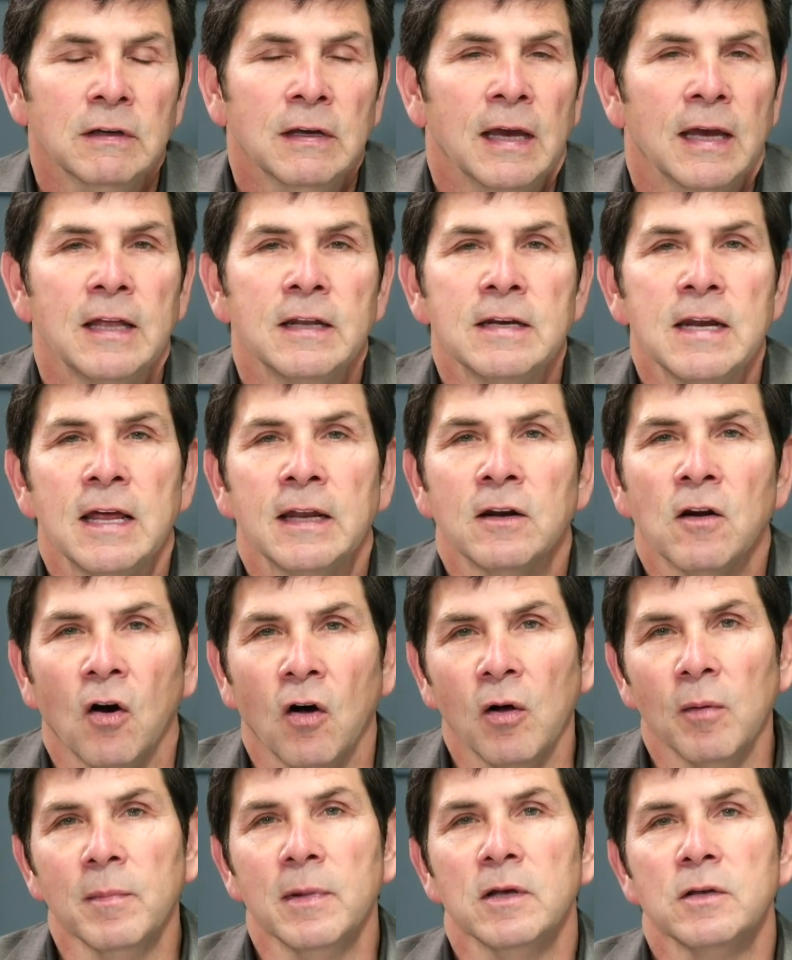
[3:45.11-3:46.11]
And
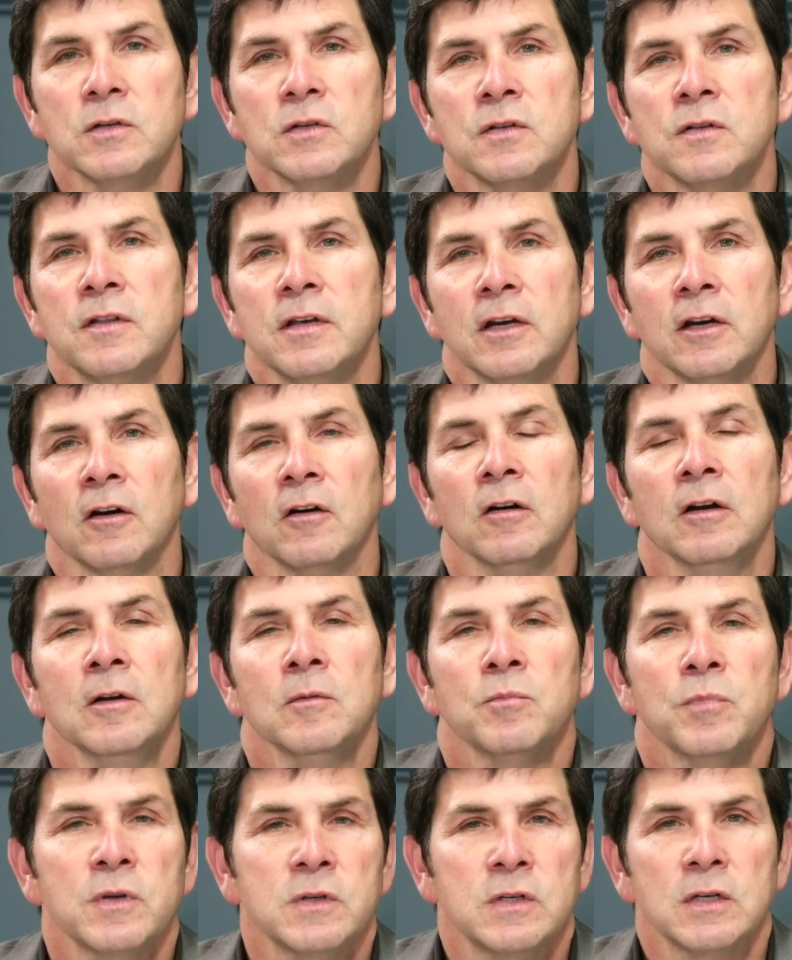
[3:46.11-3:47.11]
almost their
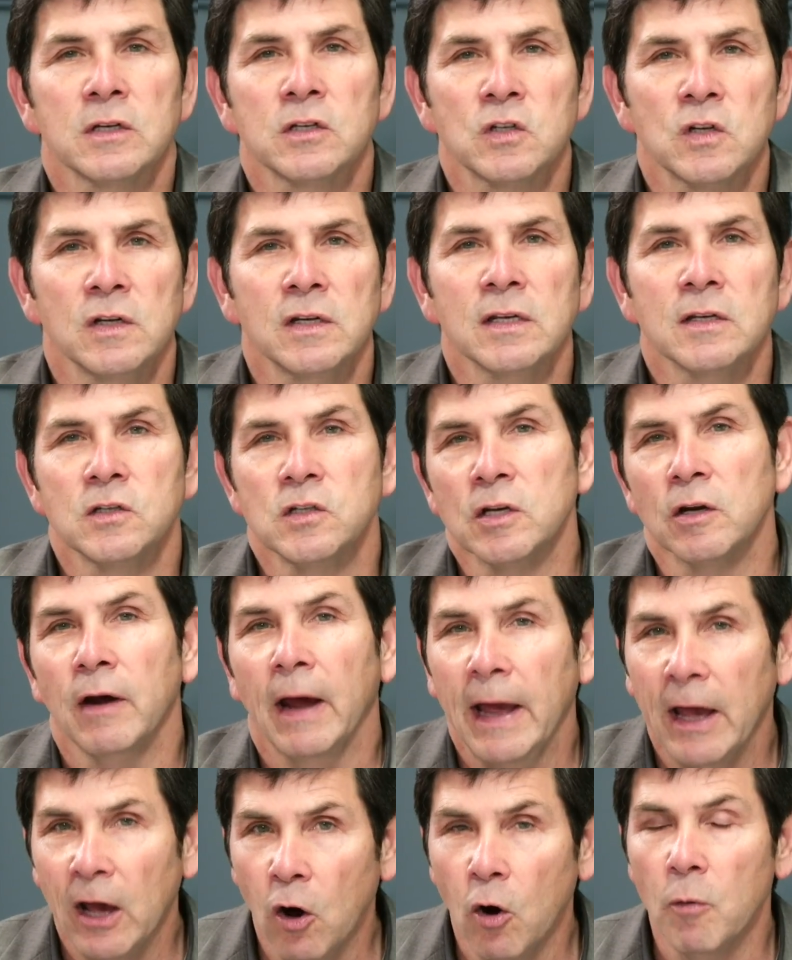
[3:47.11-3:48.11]
position is, you know,
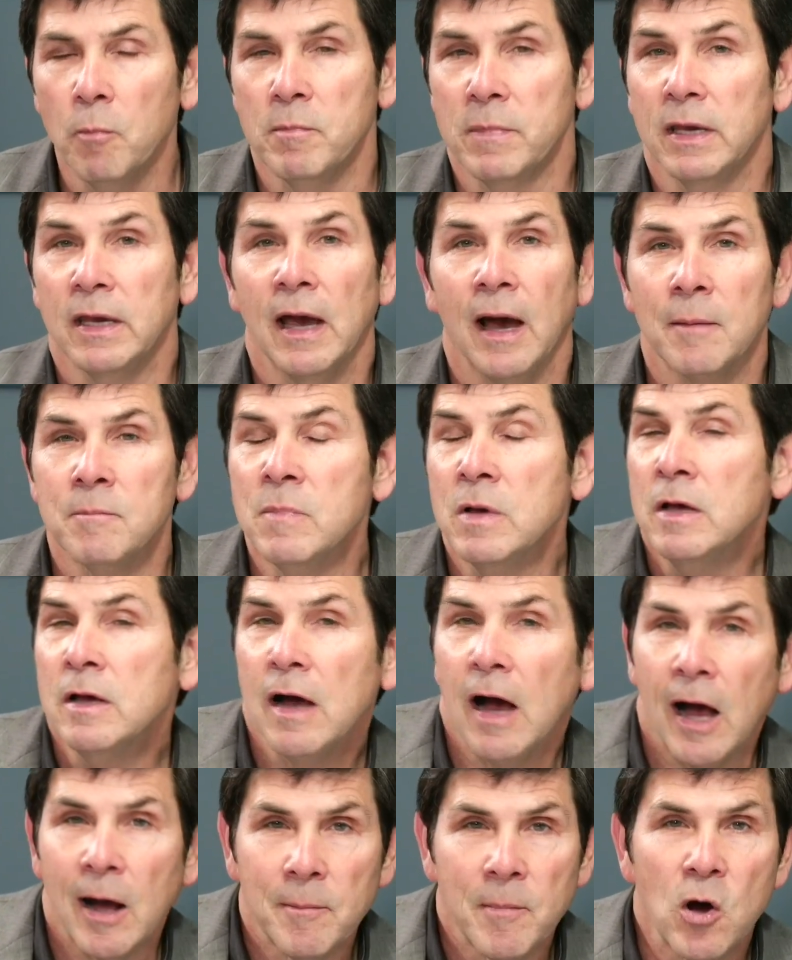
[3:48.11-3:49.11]
help me.
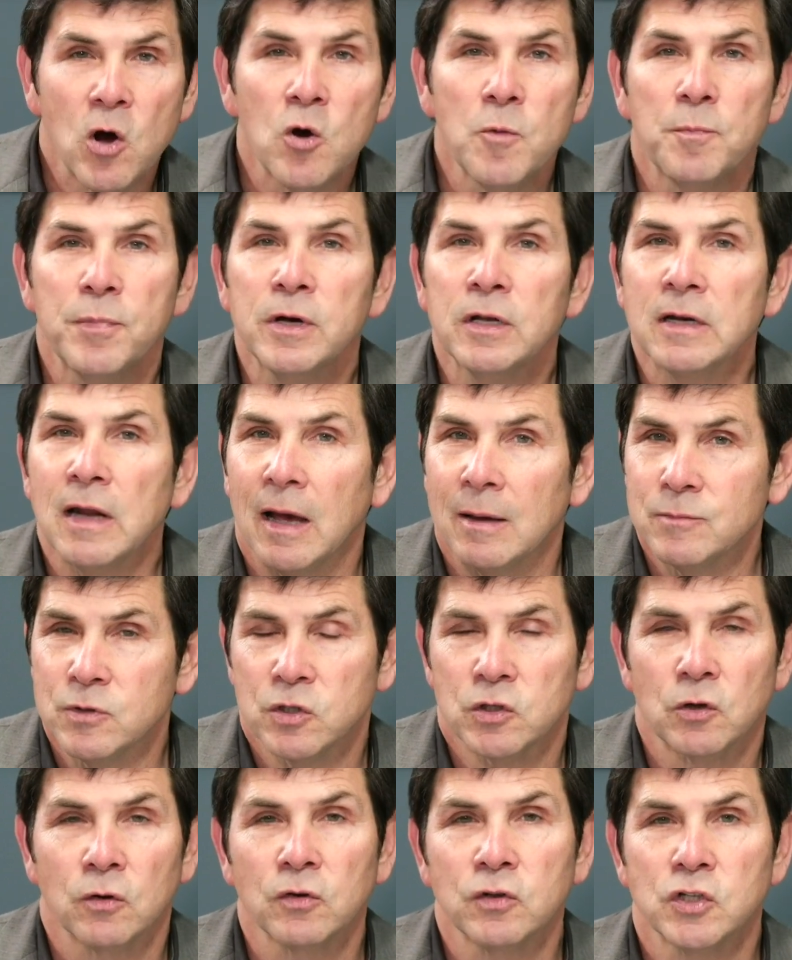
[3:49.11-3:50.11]
I'm open. I'm
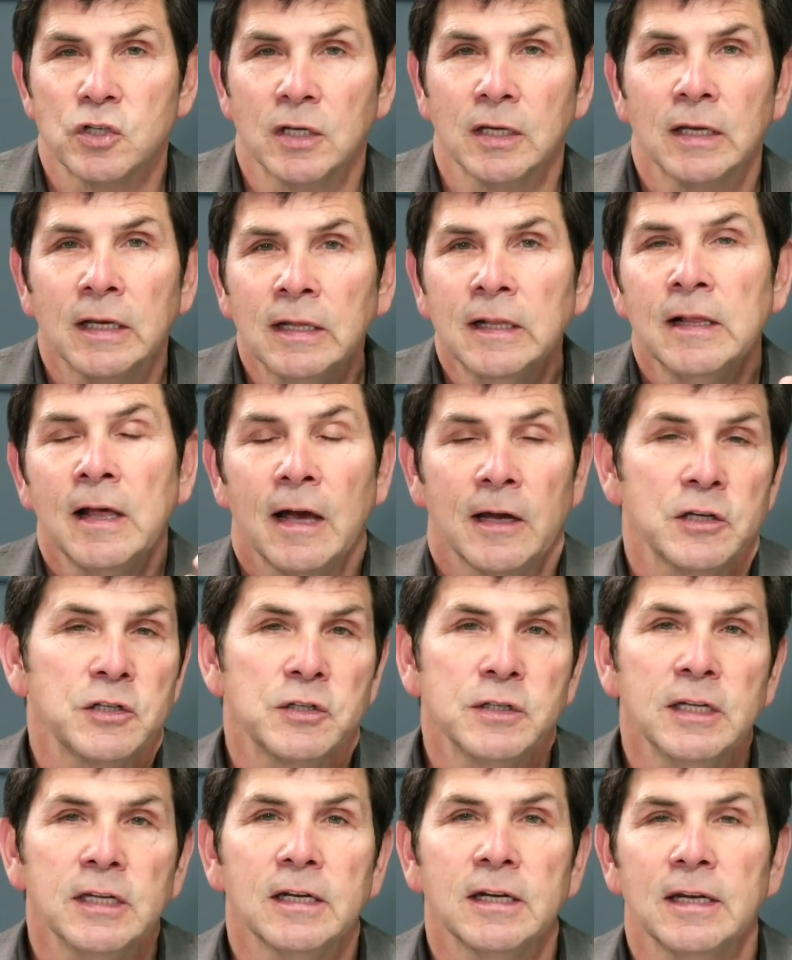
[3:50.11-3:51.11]
searching. I
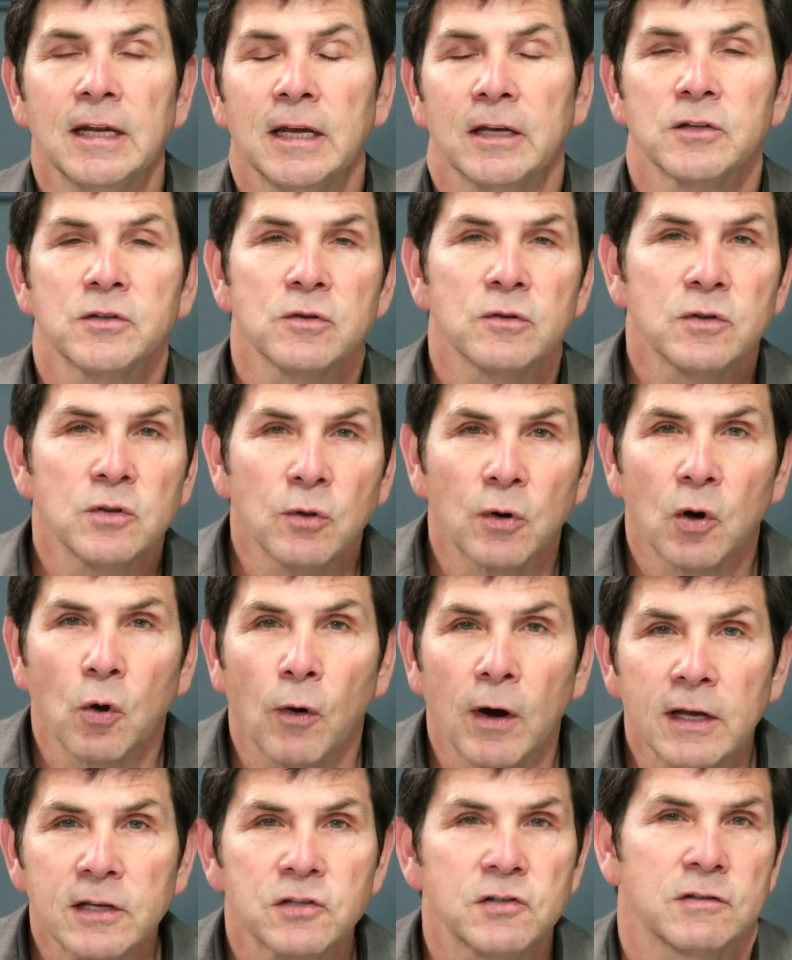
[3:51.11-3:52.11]
just need an answer to a
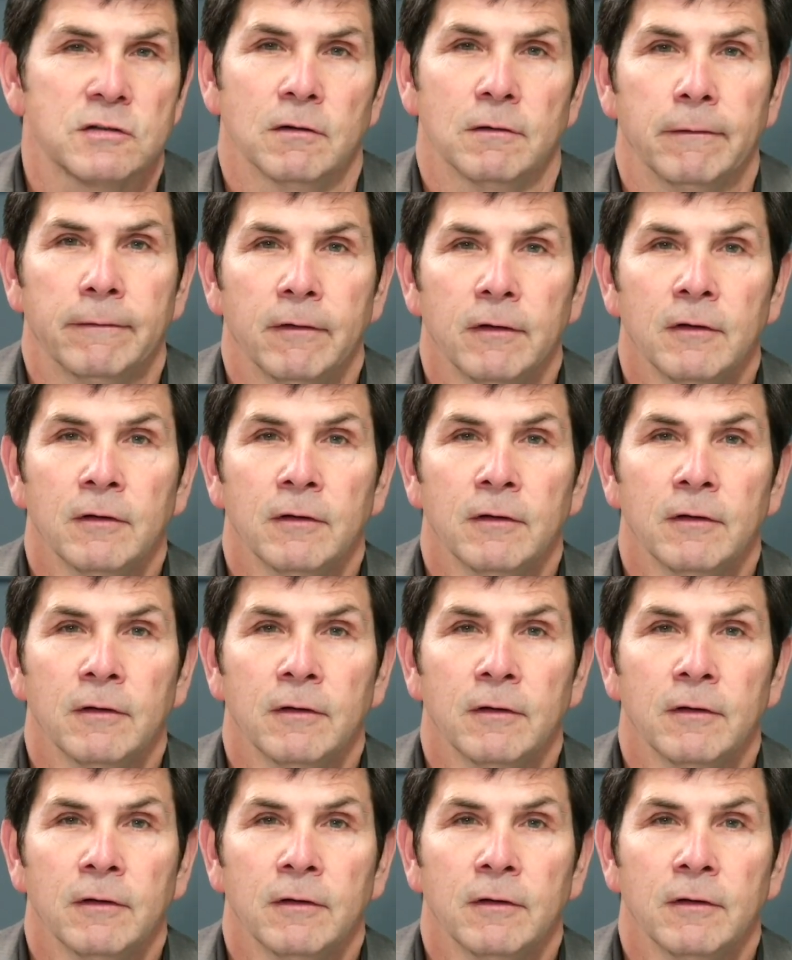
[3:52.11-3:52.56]
question.